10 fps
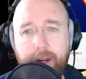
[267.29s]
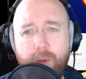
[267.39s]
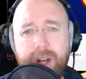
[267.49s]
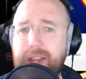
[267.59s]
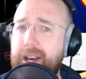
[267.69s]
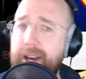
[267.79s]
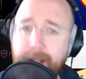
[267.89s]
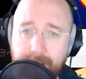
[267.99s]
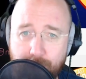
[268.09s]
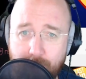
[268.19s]
What the
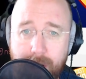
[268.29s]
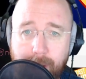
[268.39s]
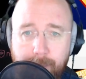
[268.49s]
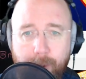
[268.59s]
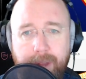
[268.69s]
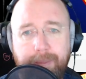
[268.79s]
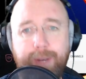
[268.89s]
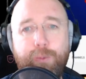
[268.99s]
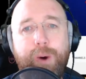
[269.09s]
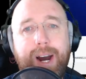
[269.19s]
hell is wrong with me?
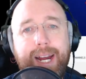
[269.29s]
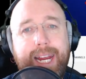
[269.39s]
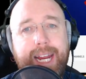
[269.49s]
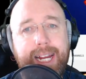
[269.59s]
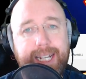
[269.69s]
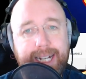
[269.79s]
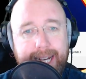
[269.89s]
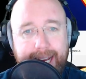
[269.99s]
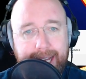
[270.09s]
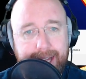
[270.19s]
Why can't I
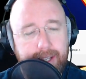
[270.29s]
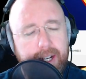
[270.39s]
get this?